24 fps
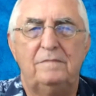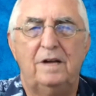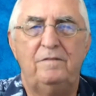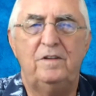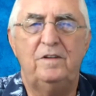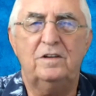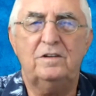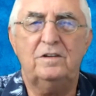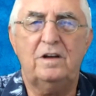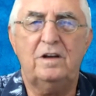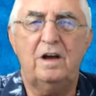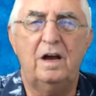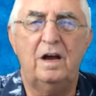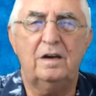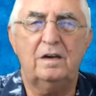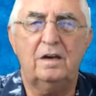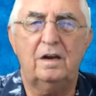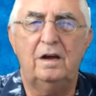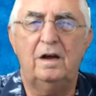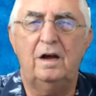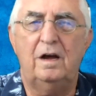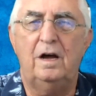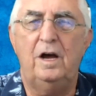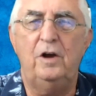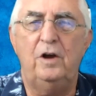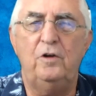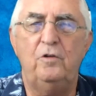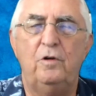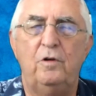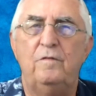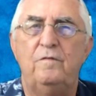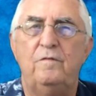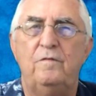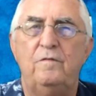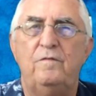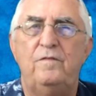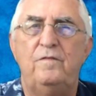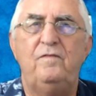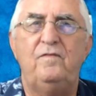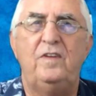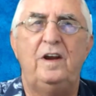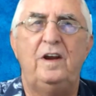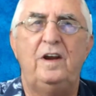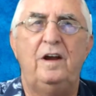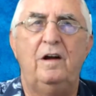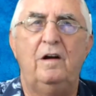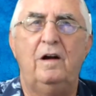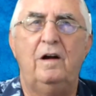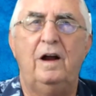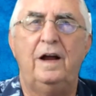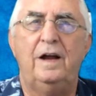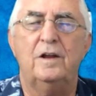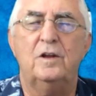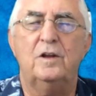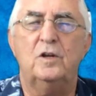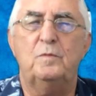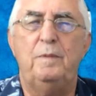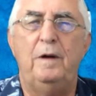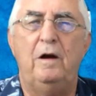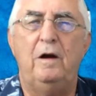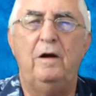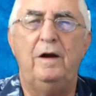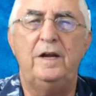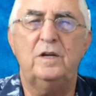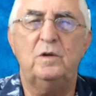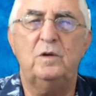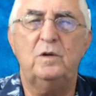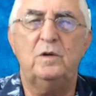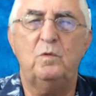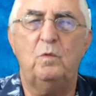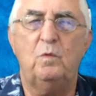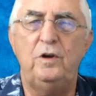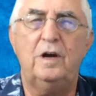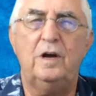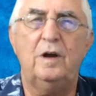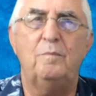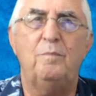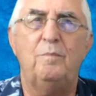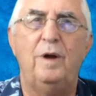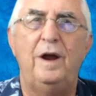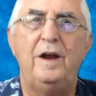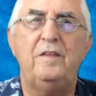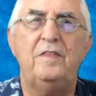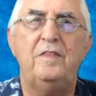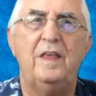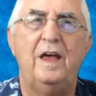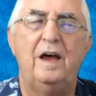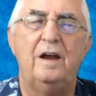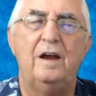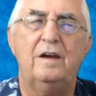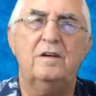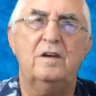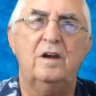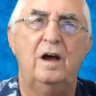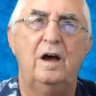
just got 150 here I can spare. He said, well, you can break that.